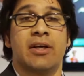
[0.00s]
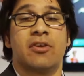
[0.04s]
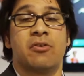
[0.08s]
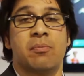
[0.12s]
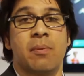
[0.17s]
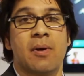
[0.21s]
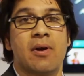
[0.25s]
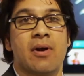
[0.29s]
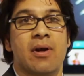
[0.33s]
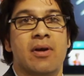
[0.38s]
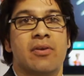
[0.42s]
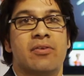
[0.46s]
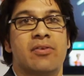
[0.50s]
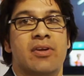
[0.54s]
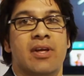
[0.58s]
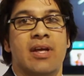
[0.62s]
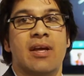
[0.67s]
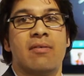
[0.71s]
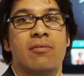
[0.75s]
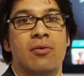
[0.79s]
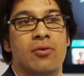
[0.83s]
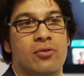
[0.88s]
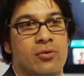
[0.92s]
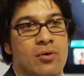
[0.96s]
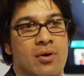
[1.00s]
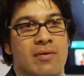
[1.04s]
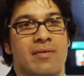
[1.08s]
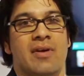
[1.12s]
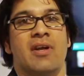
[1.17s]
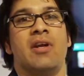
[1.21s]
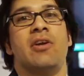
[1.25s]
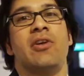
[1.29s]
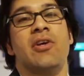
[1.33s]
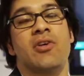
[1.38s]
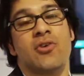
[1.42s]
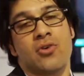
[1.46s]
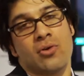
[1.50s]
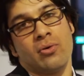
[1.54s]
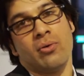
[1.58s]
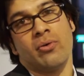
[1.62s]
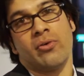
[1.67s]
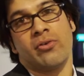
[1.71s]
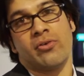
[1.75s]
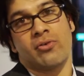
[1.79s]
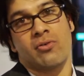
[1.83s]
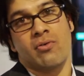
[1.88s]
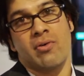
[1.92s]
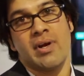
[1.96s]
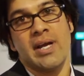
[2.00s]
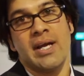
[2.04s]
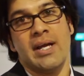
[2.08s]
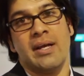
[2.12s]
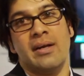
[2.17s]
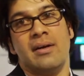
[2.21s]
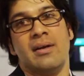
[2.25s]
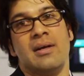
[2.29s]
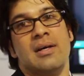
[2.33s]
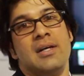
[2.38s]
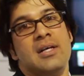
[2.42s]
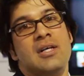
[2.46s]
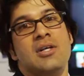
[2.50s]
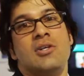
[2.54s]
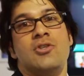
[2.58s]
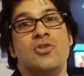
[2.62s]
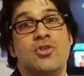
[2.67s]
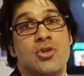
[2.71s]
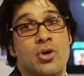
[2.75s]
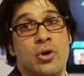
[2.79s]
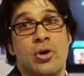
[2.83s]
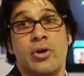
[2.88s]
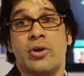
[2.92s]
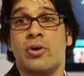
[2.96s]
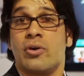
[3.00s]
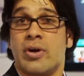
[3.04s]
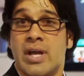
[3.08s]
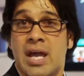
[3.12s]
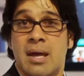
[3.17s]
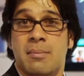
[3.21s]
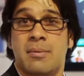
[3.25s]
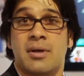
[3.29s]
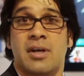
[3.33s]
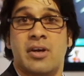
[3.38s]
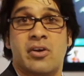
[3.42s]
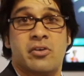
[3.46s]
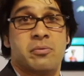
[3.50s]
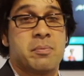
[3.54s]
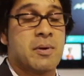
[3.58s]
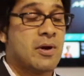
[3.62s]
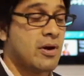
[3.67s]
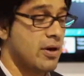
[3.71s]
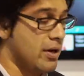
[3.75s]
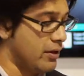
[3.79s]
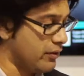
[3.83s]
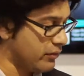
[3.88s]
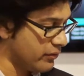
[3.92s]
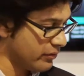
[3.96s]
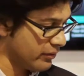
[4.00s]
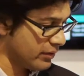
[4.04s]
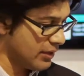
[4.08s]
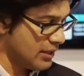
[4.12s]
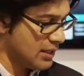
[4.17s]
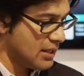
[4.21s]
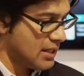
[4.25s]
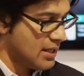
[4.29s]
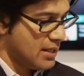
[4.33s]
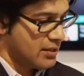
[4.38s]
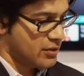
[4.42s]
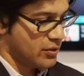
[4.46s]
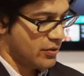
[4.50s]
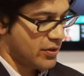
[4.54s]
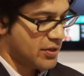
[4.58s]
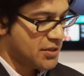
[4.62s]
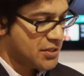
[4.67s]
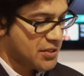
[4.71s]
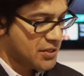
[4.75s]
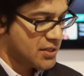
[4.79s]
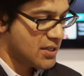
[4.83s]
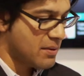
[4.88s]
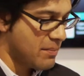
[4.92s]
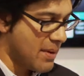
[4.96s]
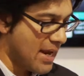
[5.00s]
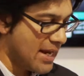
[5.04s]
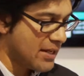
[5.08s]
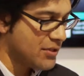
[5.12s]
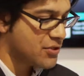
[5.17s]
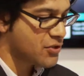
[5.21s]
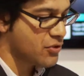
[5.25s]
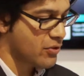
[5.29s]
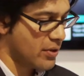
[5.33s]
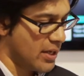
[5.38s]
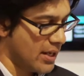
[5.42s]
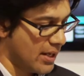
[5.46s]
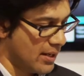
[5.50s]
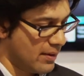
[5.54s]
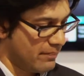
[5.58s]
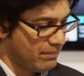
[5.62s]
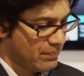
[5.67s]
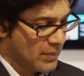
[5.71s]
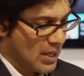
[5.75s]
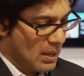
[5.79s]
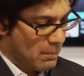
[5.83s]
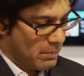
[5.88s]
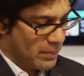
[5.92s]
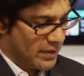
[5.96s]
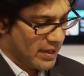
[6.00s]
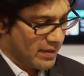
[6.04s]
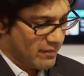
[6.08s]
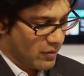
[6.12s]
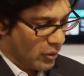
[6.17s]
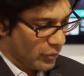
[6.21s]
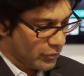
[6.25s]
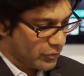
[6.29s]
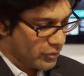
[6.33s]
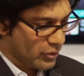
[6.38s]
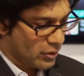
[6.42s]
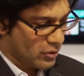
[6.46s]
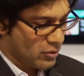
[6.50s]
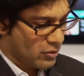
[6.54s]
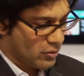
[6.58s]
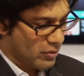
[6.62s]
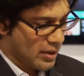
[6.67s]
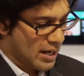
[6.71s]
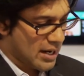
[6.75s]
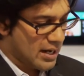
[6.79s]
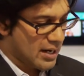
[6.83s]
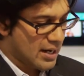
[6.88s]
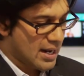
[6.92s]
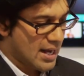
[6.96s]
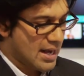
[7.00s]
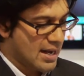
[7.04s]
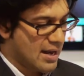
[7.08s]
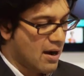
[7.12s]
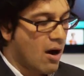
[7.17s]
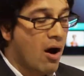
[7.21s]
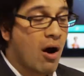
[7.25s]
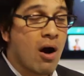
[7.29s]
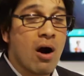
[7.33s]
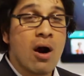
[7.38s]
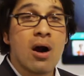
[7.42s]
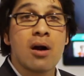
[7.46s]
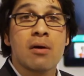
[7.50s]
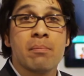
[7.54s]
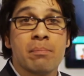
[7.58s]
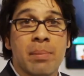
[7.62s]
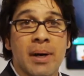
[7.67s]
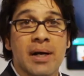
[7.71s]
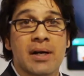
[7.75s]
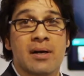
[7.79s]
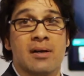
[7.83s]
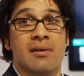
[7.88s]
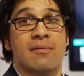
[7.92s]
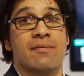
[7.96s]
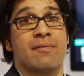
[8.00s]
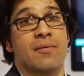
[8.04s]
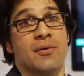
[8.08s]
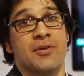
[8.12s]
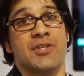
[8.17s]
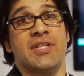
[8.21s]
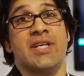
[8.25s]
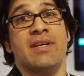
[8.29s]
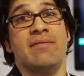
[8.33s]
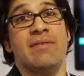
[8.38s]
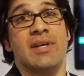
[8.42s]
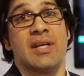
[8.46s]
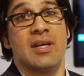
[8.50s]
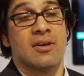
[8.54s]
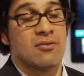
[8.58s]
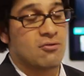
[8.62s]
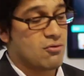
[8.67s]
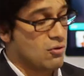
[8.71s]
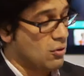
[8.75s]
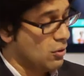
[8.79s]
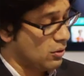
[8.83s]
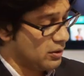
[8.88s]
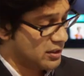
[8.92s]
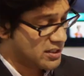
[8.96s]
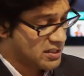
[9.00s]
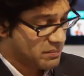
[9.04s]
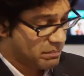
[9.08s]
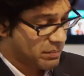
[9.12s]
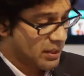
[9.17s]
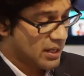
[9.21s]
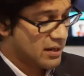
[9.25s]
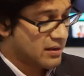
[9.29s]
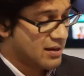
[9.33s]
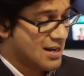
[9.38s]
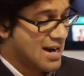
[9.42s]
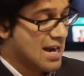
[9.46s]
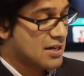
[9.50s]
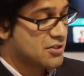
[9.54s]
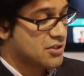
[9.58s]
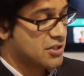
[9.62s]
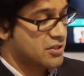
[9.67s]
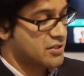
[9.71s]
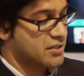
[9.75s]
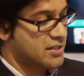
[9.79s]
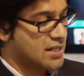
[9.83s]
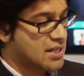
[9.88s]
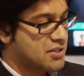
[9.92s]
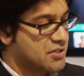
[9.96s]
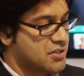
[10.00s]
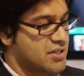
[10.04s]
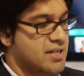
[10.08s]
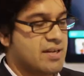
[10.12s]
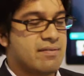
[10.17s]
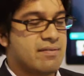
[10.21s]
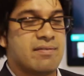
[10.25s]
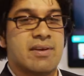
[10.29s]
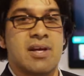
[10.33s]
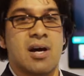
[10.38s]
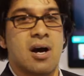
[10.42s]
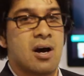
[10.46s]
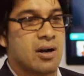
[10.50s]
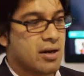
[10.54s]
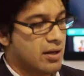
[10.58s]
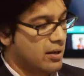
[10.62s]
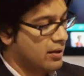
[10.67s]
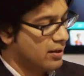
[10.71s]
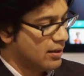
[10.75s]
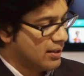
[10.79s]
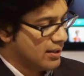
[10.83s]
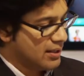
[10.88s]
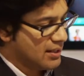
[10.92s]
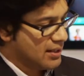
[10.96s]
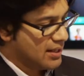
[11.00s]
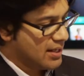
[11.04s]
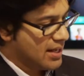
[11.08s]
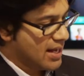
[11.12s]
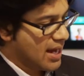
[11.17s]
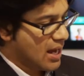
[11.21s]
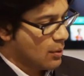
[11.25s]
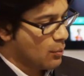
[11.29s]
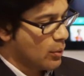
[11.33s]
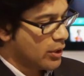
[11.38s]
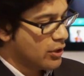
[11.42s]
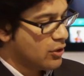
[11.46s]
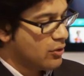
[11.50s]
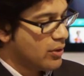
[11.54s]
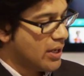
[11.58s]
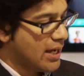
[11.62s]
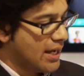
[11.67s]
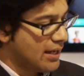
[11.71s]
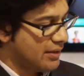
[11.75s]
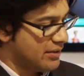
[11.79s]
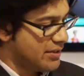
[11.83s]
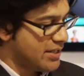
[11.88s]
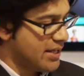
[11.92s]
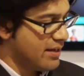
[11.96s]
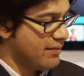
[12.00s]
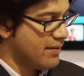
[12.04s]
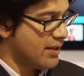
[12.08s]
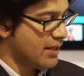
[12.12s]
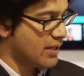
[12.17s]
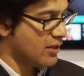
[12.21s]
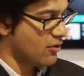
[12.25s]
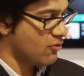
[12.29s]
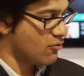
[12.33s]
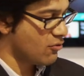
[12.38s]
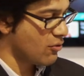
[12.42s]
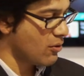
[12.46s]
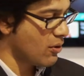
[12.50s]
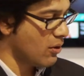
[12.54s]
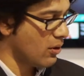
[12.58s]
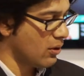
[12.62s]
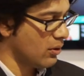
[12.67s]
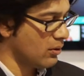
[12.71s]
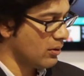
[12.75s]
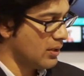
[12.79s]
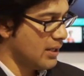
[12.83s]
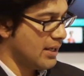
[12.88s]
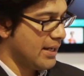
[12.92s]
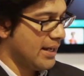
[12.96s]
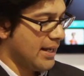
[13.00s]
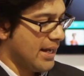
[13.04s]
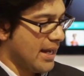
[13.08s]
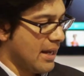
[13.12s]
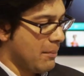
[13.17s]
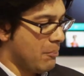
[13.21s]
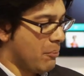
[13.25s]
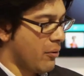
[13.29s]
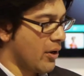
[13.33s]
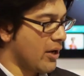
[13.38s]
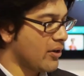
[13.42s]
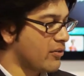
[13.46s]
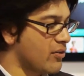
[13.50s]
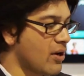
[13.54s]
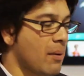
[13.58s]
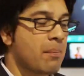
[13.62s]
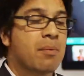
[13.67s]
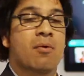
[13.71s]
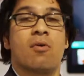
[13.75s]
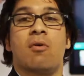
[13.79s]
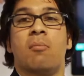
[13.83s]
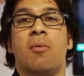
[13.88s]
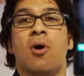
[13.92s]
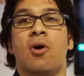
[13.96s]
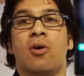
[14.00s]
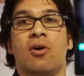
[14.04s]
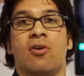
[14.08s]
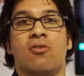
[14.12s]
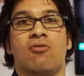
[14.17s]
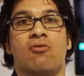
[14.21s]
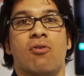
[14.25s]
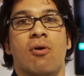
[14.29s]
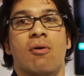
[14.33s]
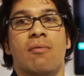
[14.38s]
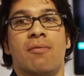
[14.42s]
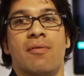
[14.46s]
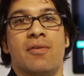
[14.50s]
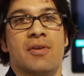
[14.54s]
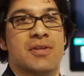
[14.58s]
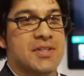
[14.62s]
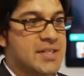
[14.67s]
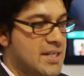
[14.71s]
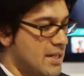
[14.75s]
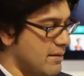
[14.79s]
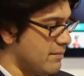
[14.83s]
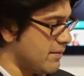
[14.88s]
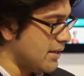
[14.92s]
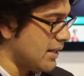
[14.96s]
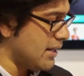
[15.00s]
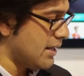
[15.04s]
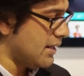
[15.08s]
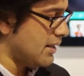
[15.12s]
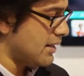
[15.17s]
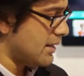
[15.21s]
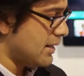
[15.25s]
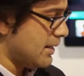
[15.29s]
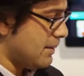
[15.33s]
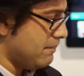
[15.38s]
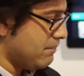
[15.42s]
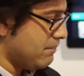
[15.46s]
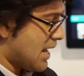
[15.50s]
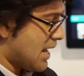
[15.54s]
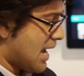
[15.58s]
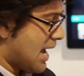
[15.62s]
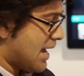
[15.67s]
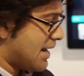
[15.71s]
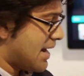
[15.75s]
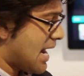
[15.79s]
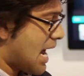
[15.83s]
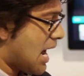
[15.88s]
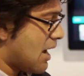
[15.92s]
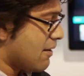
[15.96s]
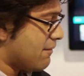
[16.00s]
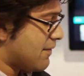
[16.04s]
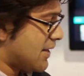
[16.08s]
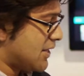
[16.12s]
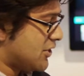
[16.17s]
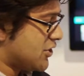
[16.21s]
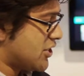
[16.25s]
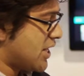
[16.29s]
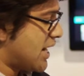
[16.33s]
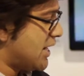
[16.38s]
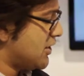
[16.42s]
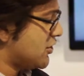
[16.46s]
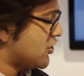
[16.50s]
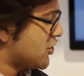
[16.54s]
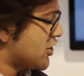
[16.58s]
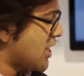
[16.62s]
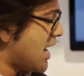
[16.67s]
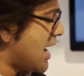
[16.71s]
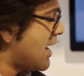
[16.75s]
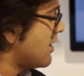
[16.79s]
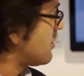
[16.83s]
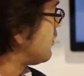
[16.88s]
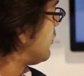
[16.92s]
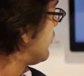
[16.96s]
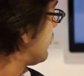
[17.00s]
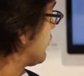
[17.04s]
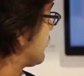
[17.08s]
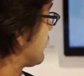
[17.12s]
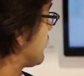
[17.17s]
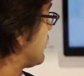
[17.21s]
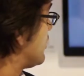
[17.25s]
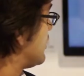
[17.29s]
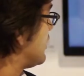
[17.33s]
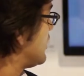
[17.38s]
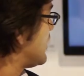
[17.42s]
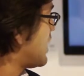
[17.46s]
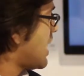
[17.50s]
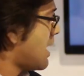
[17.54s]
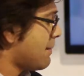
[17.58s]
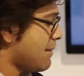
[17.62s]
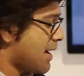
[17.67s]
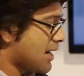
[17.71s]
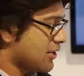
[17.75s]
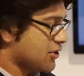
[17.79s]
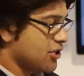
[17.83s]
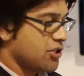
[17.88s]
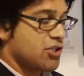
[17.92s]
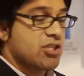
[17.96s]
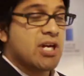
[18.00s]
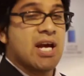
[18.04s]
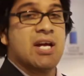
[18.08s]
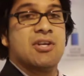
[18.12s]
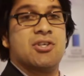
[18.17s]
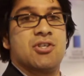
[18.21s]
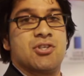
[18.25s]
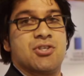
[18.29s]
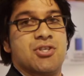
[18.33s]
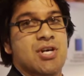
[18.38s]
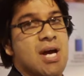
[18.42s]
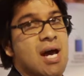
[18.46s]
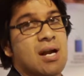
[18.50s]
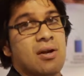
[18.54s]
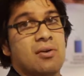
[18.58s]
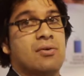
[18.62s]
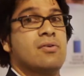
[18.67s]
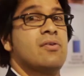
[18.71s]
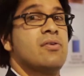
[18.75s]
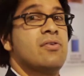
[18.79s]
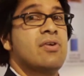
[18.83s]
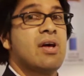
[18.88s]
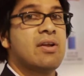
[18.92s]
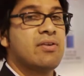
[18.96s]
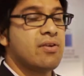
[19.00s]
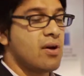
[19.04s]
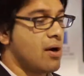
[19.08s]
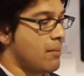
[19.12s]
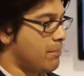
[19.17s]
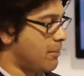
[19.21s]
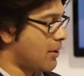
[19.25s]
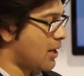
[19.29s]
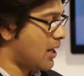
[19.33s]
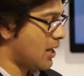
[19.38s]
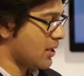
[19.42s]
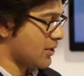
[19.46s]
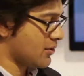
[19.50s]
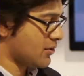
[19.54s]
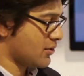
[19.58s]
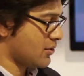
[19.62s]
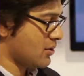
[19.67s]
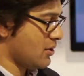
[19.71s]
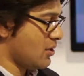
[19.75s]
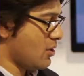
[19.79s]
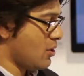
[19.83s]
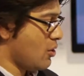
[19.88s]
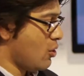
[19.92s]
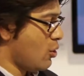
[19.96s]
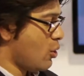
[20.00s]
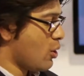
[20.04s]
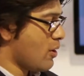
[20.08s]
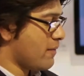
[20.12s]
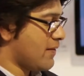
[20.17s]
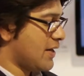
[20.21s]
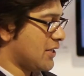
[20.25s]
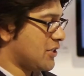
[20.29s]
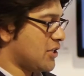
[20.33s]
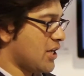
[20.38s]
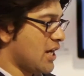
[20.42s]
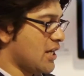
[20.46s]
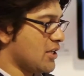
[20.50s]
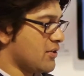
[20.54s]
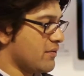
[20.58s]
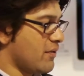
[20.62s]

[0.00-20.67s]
experience to give you sort of an additional screen during your gaming experience. So this is the main screen, but they've also created a hard button for TV control. It's a button that actually says TV on it. And when you hit TV control, it brings up a remote control for the TV. And now if I change channels, I'm actually changing channels of the set-top box. Or if I change